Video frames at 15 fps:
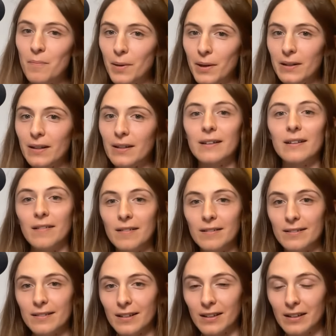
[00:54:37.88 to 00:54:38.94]
but
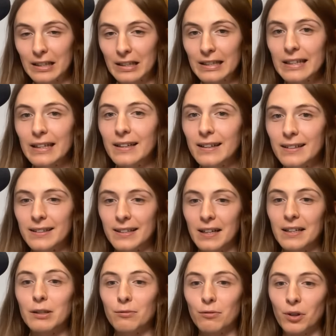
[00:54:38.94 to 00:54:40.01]
like
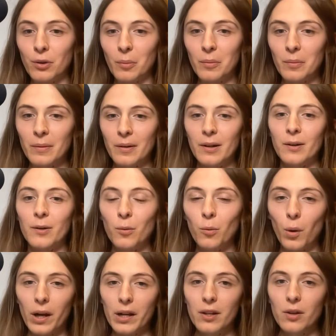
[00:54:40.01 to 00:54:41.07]
Salad Room,
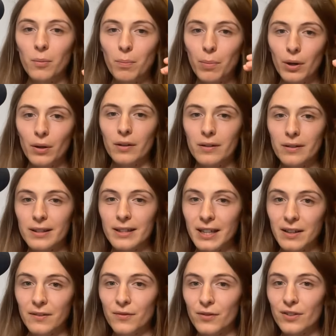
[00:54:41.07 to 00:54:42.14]
when you put
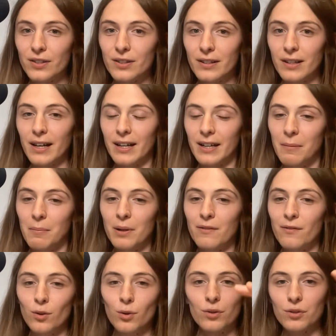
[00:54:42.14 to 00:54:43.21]
GIFs and
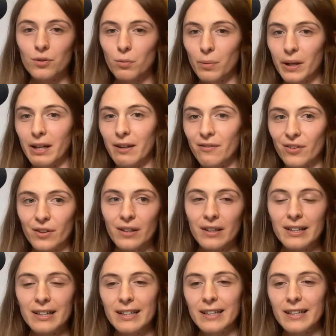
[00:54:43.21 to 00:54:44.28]
MP4s or whatever
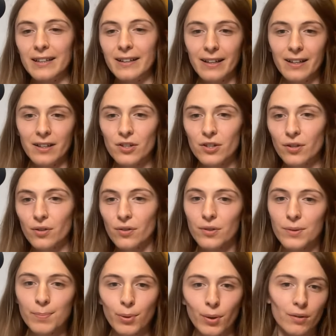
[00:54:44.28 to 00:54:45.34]
in issues,
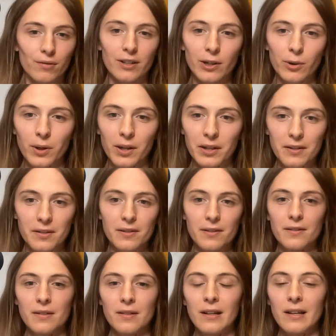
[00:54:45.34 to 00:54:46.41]
pull
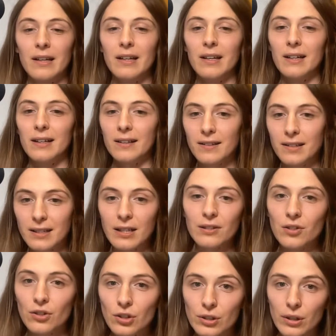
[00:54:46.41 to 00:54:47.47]
requests, it does
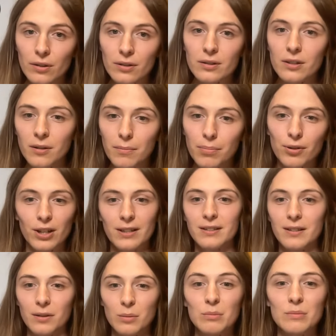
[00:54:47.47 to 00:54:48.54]
not compress
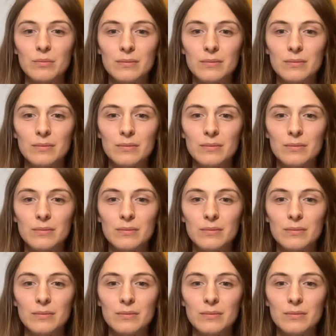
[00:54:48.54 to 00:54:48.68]
them.